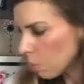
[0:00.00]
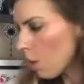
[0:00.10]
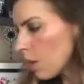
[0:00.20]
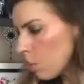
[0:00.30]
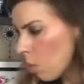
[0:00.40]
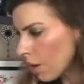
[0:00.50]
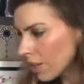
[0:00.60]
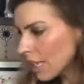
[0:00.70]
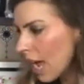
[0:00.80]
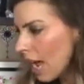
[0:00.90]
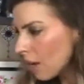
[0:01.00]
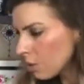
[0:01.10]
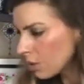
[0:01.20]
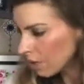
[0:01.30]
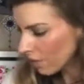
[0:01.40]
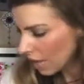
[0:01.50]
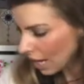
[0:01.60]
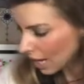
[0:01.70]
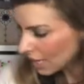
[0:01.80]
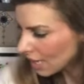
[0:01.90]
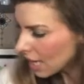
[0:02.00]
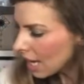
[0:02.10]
what you want out of it.